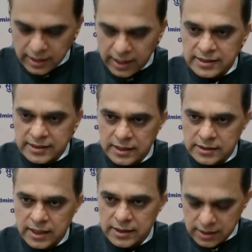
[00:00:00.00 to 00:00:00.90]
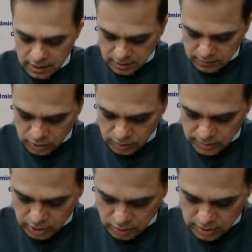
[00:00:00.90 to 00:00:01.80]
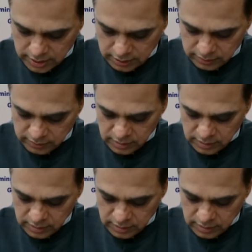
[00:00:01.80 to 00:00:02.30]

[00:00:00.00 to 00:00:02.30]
as Azadi Ka Amrit Mahotsav,